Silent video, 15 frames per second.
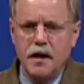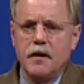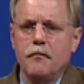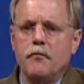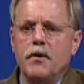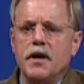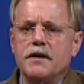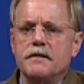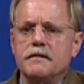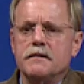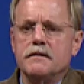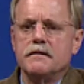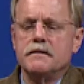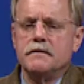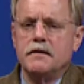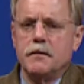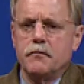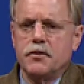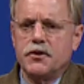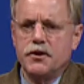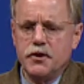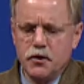But number
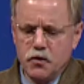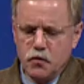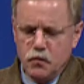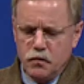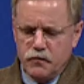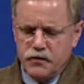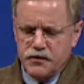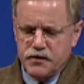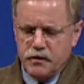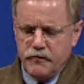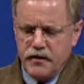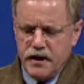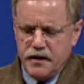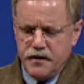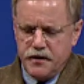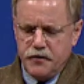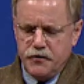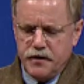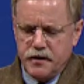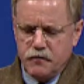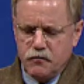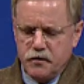2, the Soviet
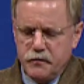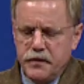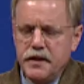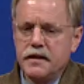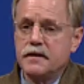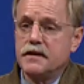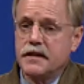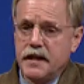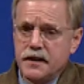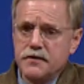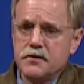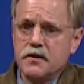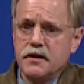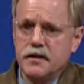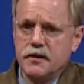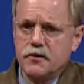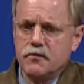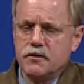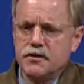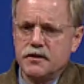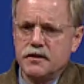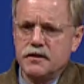Union would be intensely
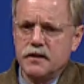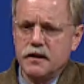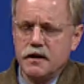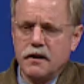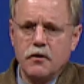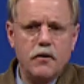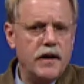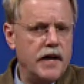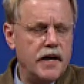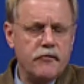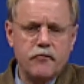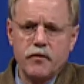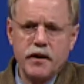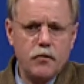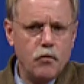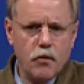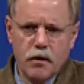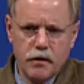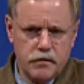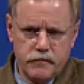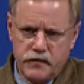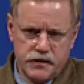interested to know every word
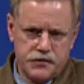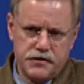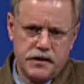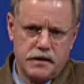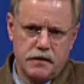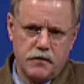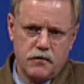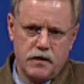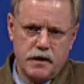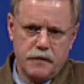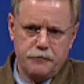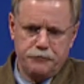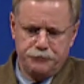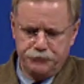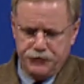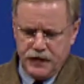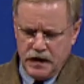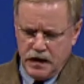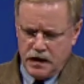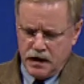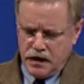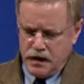of this telegram,
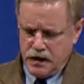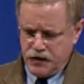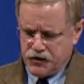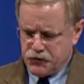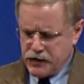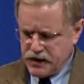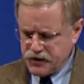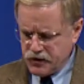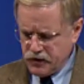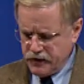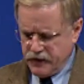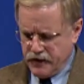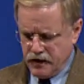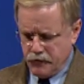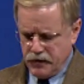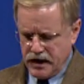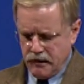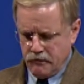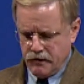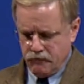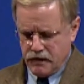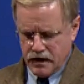especially the
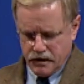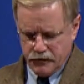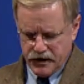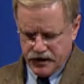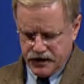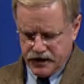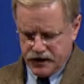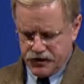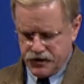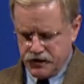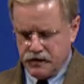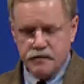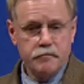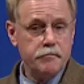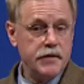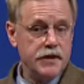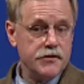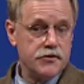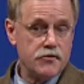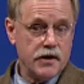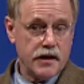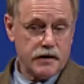apparent recommendation, be
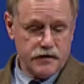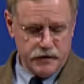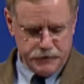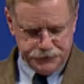strict.